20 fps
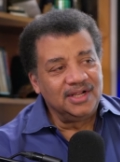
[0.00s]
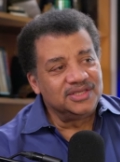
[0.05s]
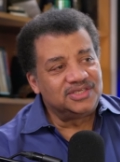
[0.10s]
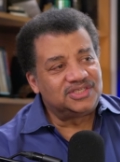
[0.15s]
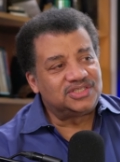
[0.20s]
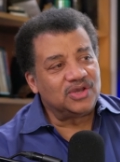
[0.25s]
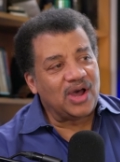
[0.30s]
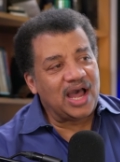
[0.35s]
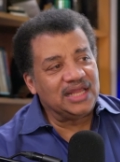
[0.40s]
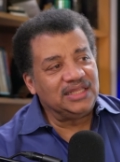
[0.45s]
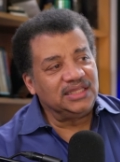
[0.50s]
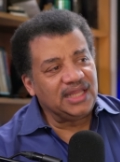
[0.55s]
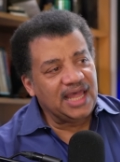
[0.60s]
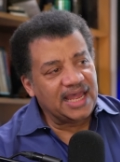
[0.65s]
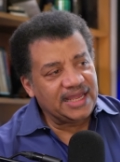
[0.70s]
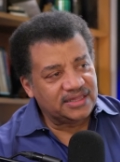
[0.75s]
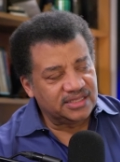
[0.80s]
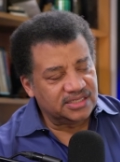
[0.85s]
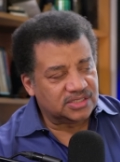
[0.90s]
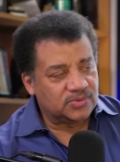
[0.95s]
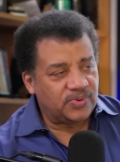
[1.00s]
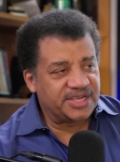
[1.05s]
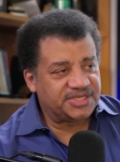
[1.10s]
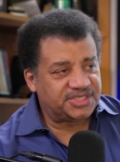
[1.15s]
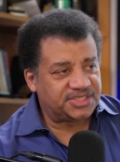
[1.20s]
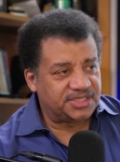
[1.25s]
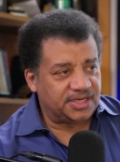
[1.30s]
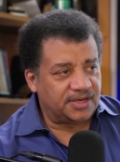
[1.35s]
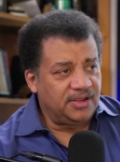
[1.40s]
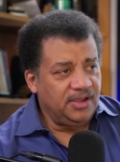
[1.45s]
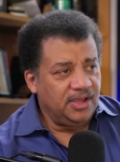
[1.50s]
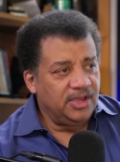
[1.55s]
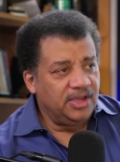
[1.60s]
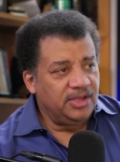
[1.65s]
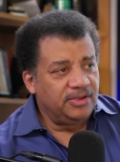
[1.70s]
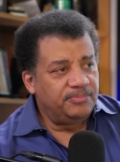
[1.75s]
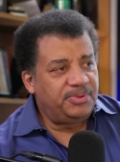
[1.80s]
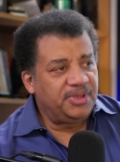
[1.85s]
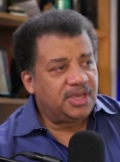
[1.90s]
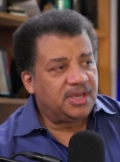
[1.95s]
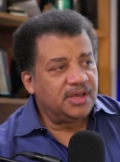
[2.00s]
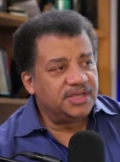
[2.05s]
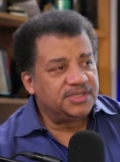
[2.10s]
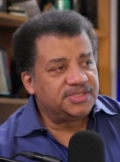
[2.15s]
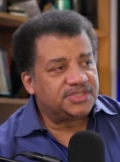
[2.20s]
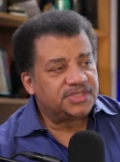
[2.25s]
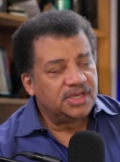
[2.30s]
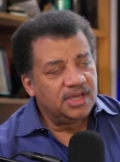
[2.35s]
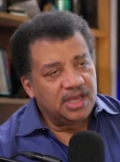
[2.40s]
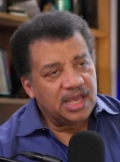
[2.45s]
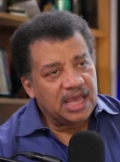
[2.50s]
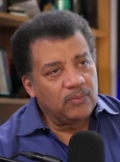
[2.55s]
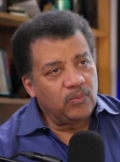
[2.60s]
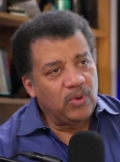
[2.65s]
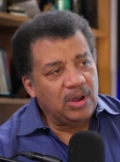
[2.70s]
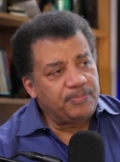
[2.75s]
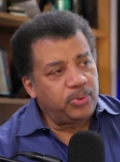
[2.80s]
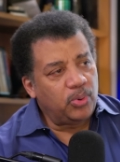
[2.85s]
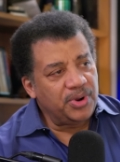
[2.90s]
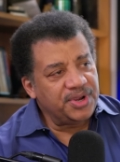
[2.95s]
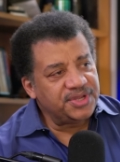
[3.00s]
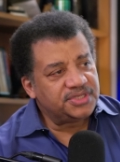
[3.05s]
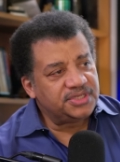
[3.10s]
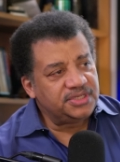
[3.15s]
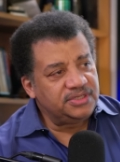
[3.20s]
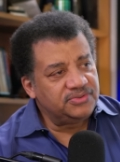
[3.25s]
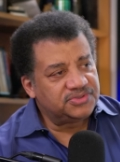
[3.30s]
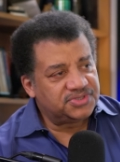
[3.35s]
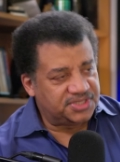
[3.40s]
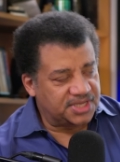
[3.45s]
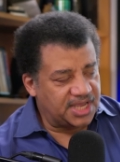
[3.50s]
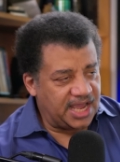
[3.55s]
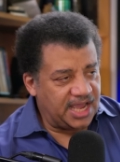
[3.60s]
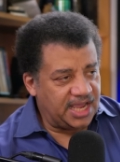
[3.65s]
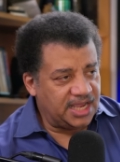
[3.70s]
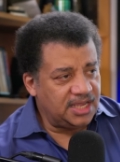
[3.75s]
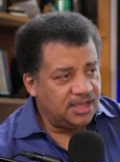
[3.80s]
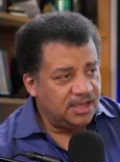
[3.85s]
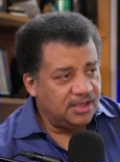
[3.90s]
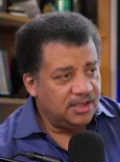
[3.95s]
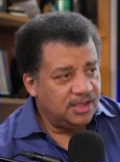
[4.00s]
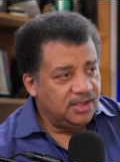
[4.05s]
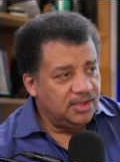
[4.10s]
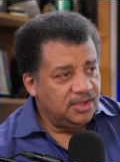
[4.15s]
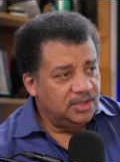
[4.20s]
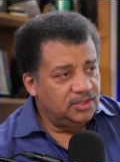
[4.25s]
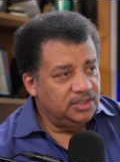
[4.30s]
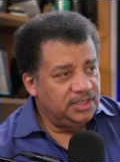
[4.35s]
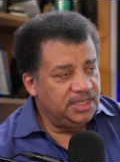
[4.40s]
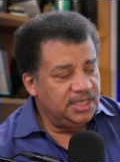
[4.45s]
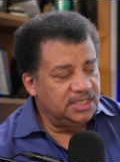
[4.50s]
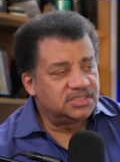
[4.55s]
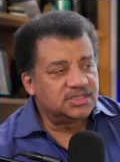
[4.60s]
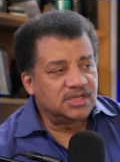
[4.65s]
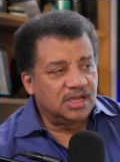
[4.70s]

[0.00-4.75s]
So I like this question, because at what point do you say it's